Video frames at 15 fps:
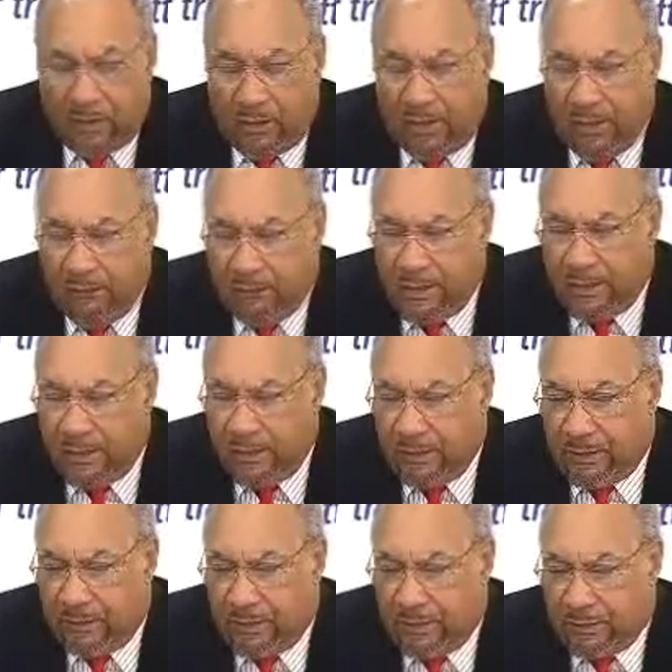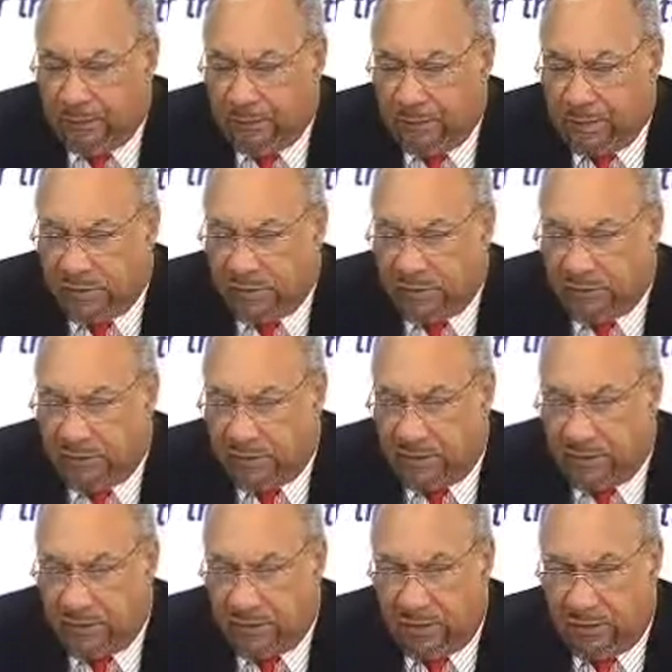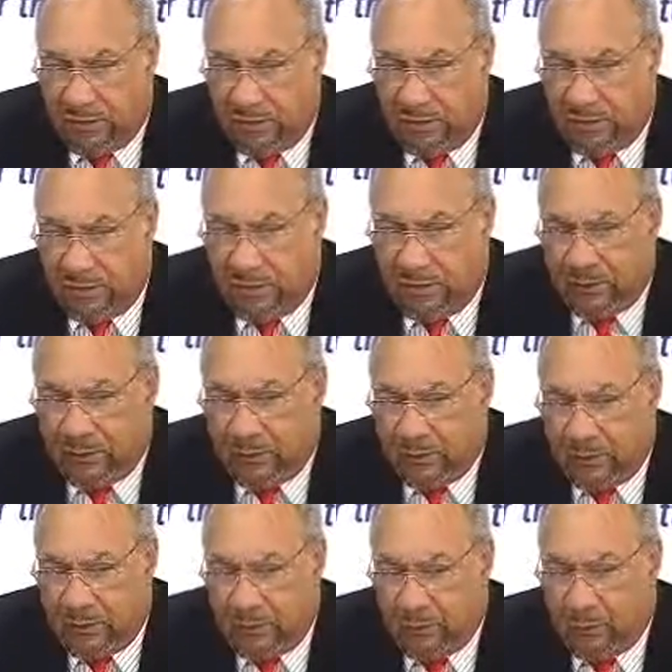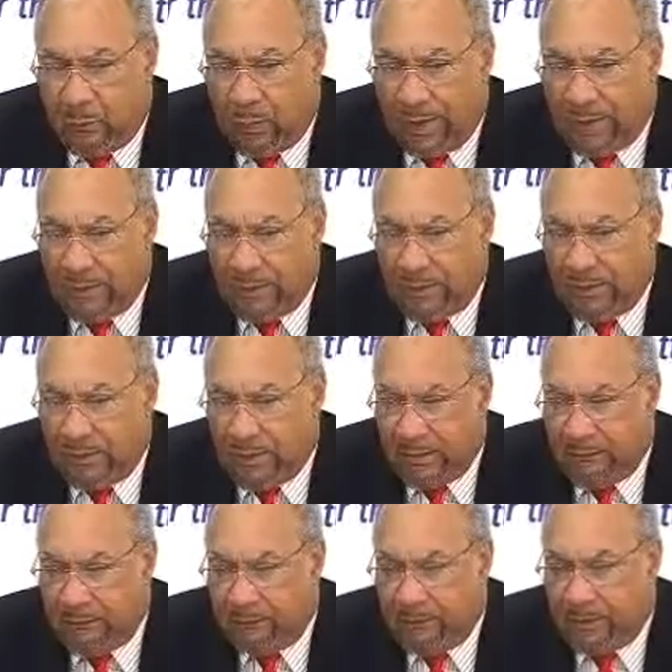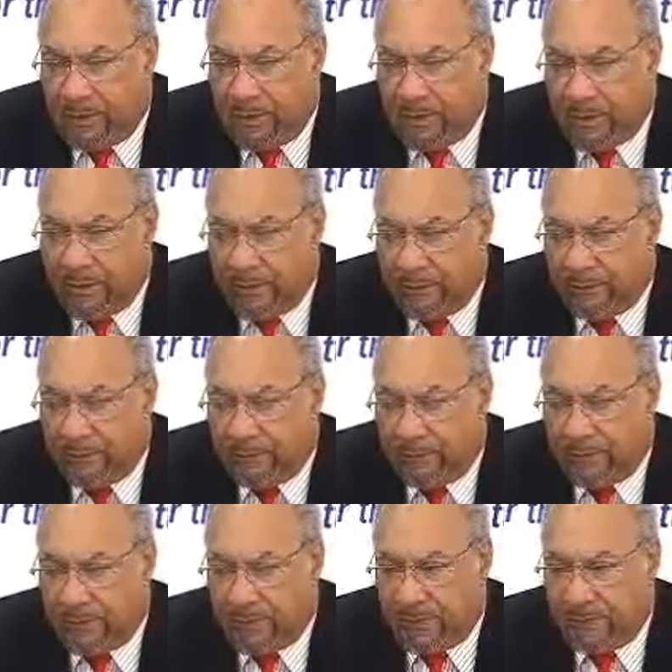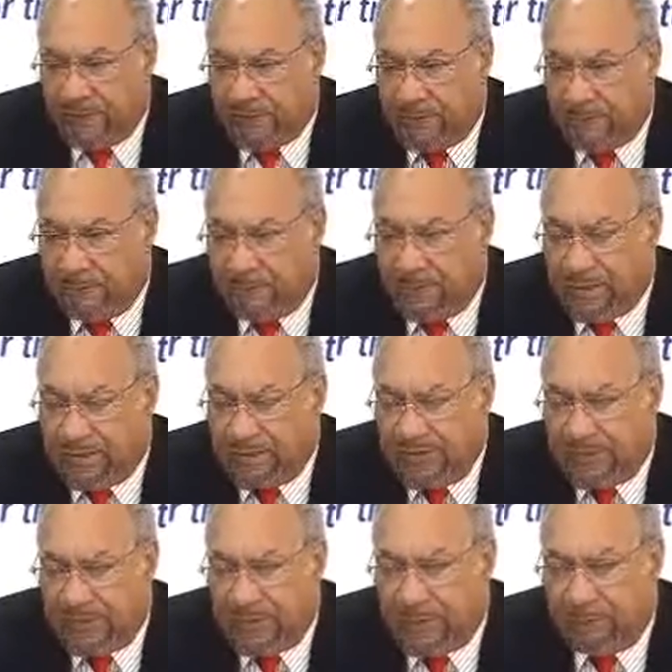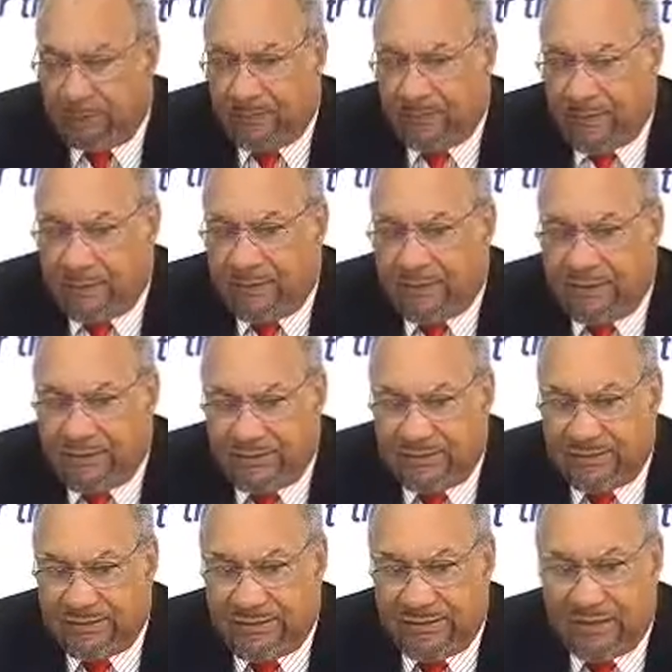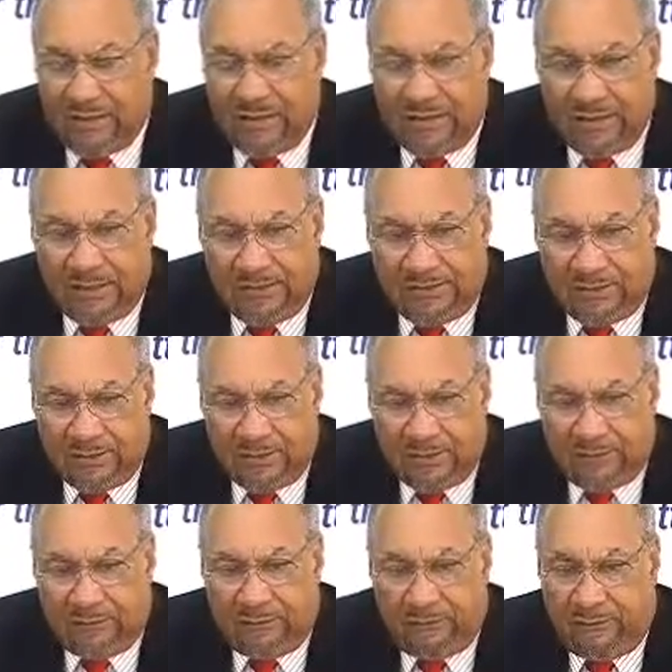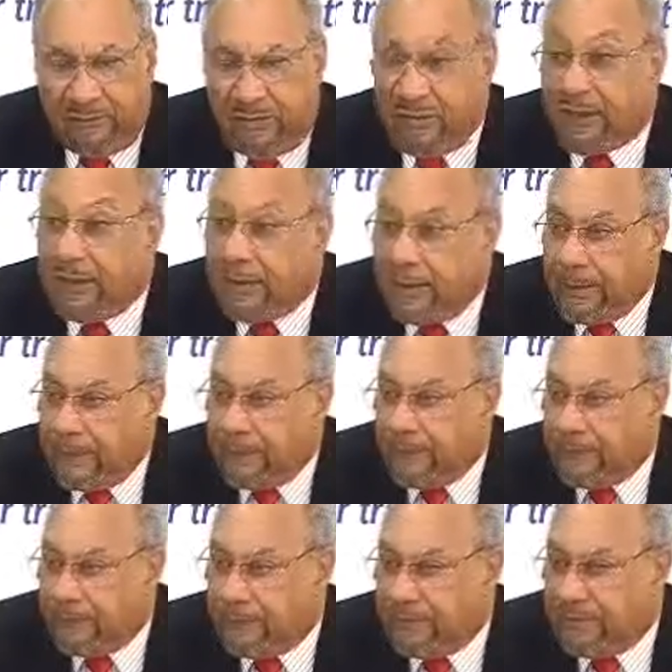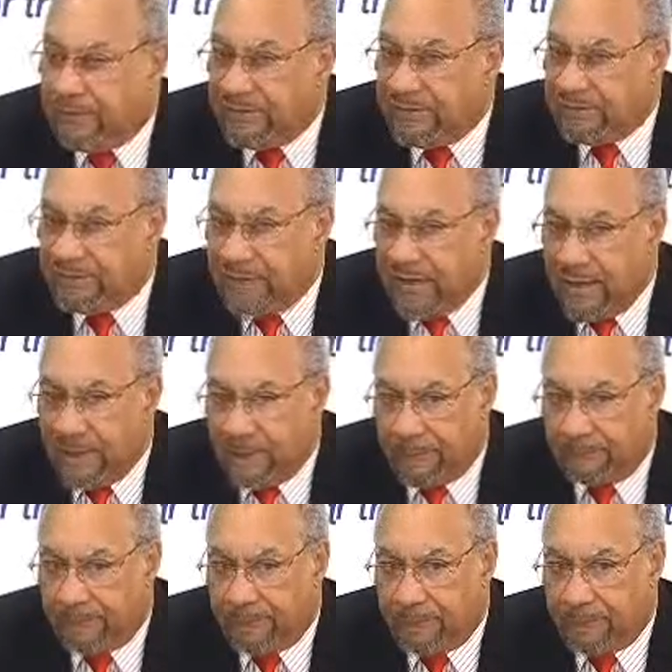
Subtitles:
Let me just, in winding up, simply say that this initiative came from the CCL,